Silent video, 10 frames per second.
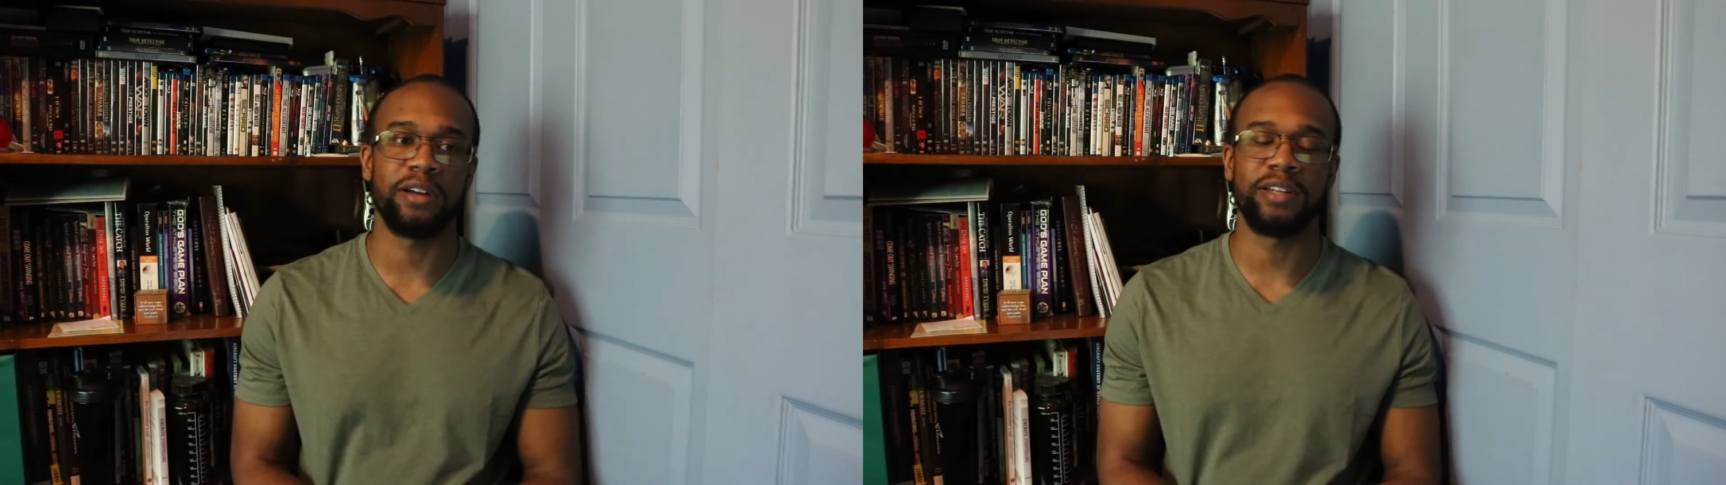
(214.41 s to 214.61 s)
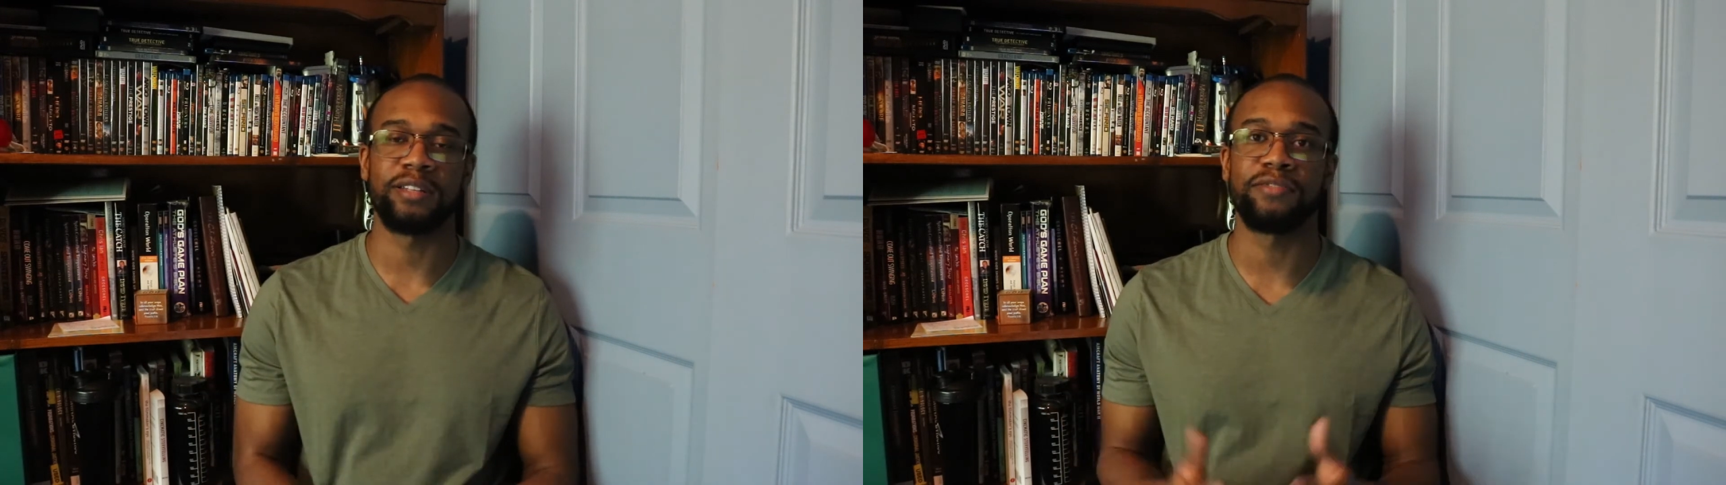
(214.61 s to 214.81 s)

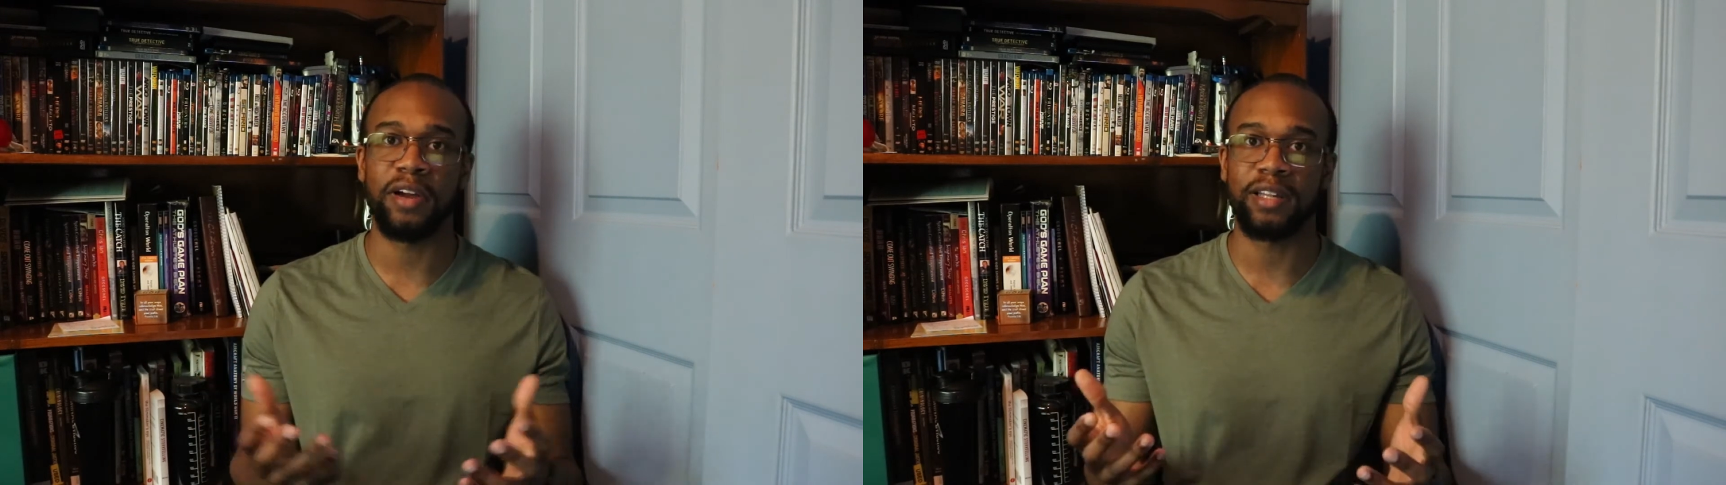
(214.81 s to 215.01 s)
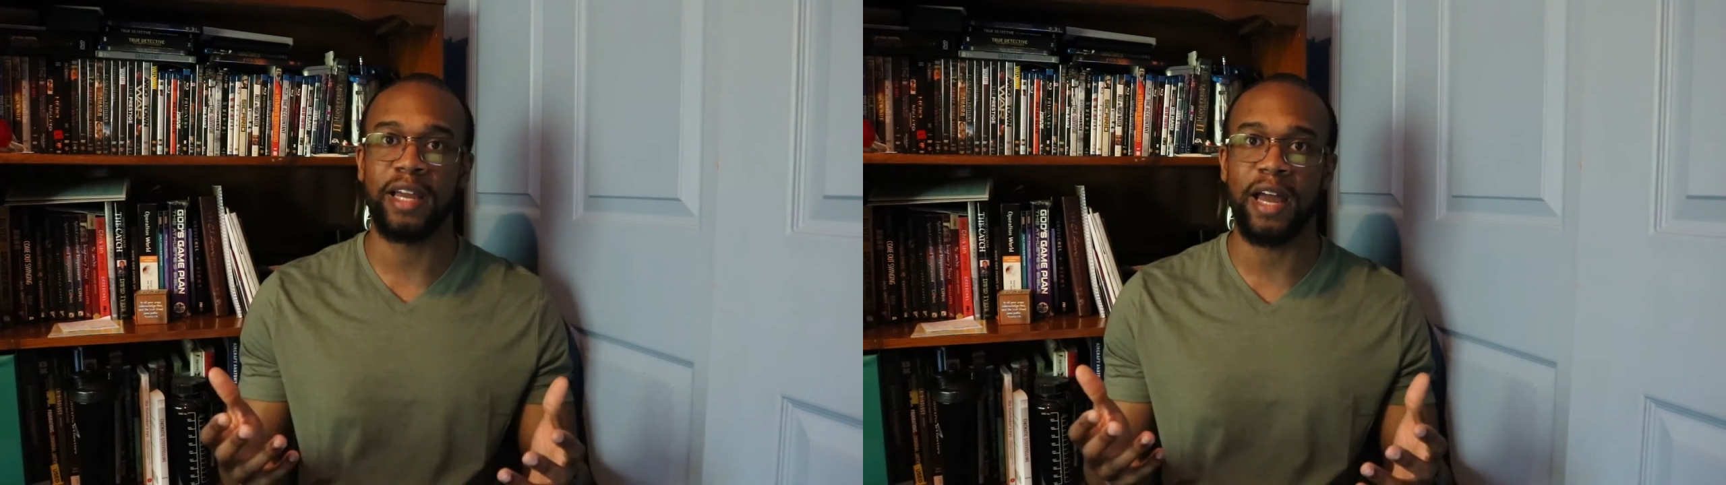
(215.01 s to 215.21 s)
It's
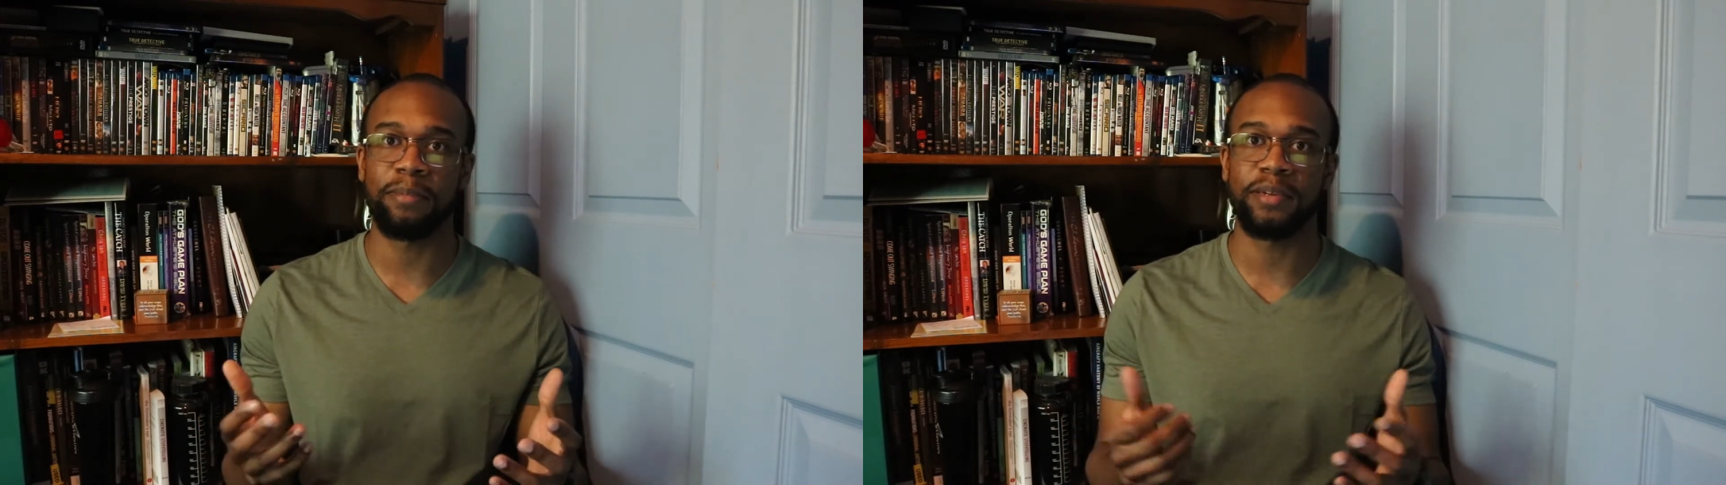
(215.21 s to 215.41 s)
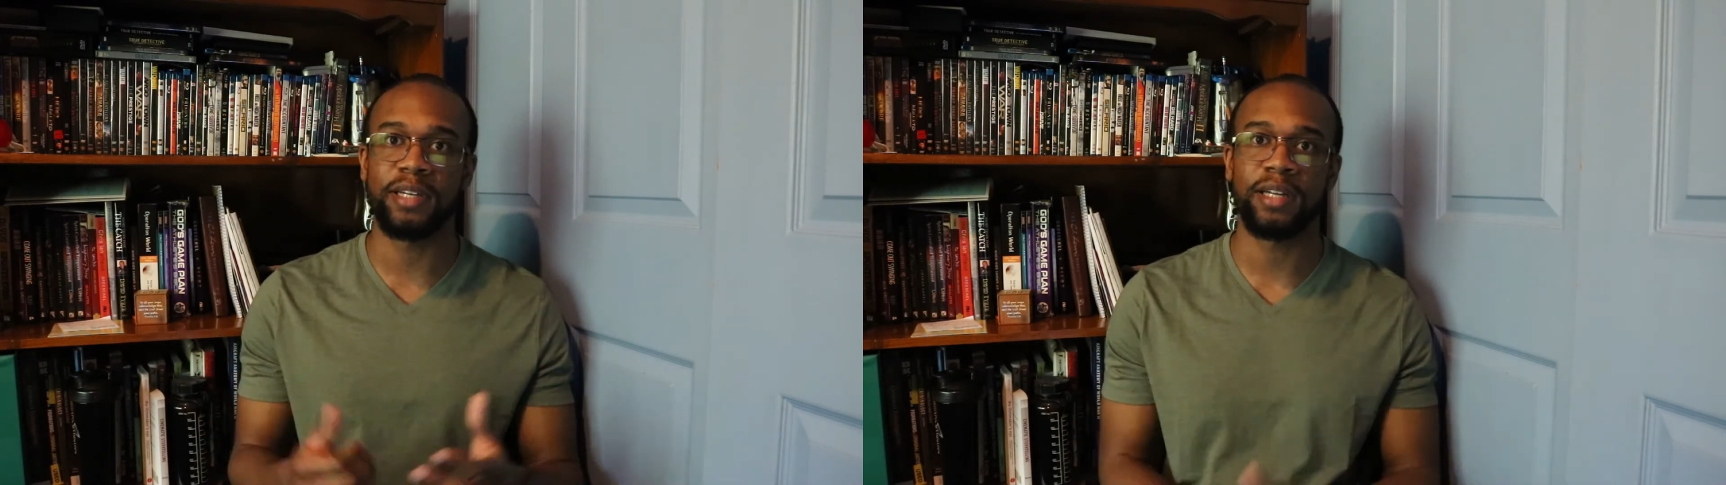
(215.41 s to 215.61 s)
finally
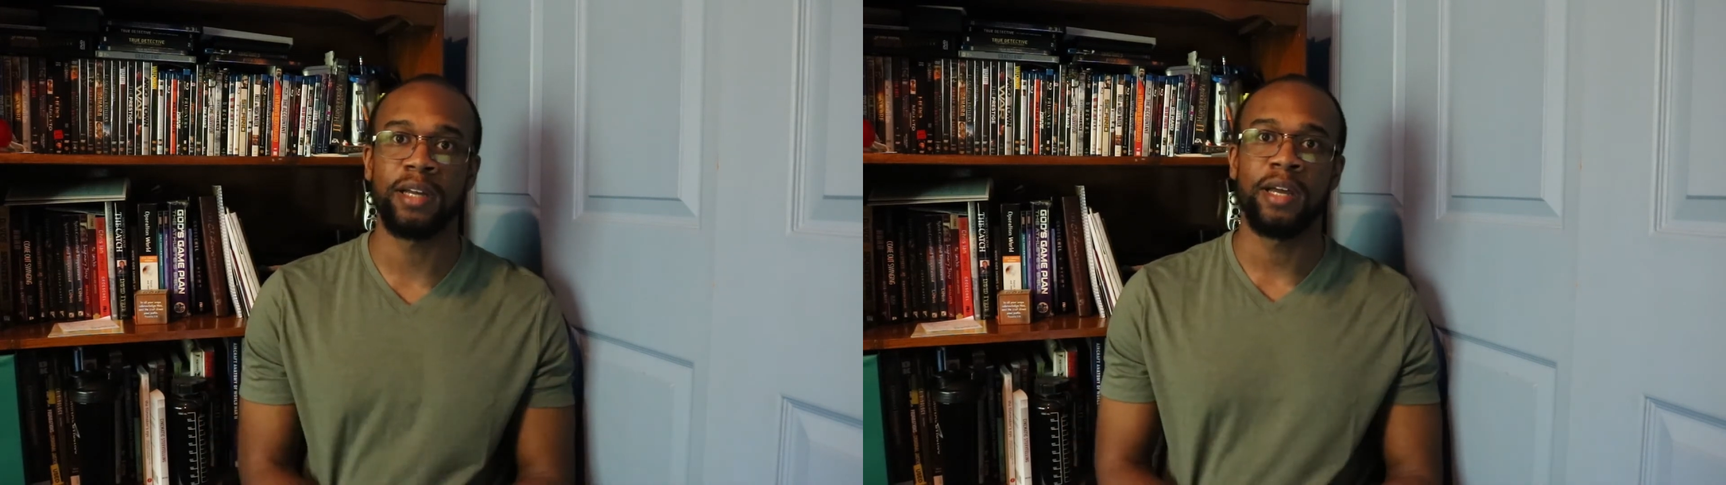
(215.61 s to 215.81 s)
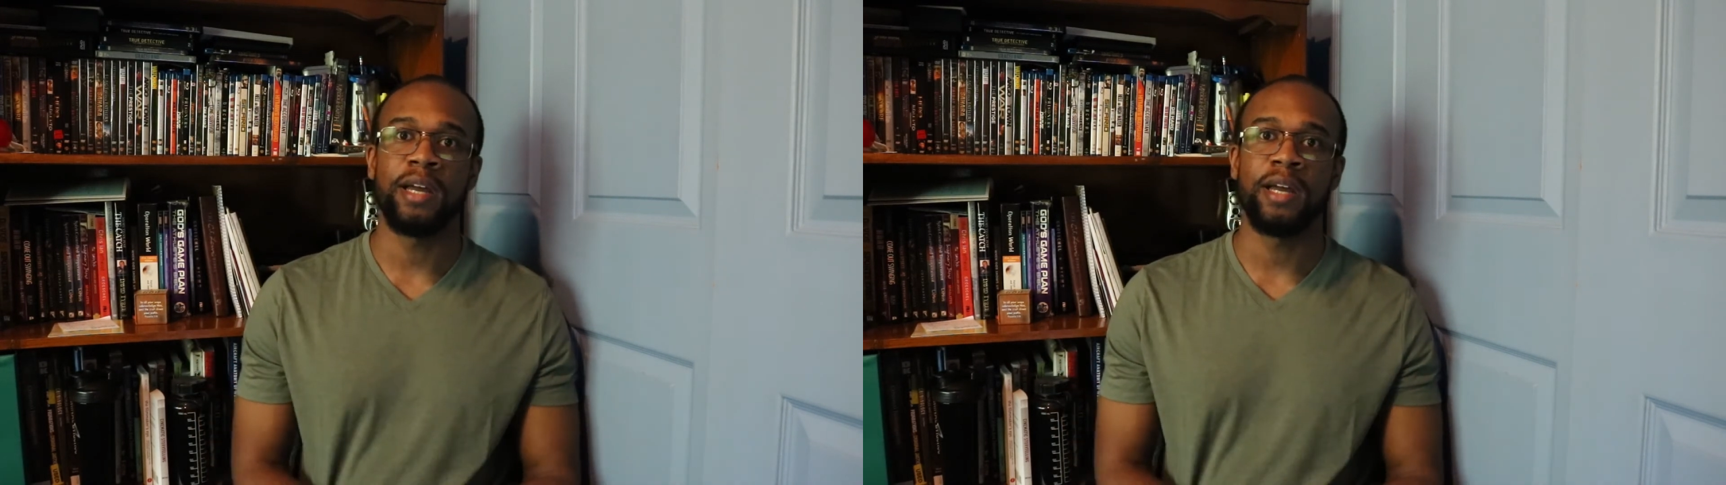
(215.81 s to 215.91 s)
happening,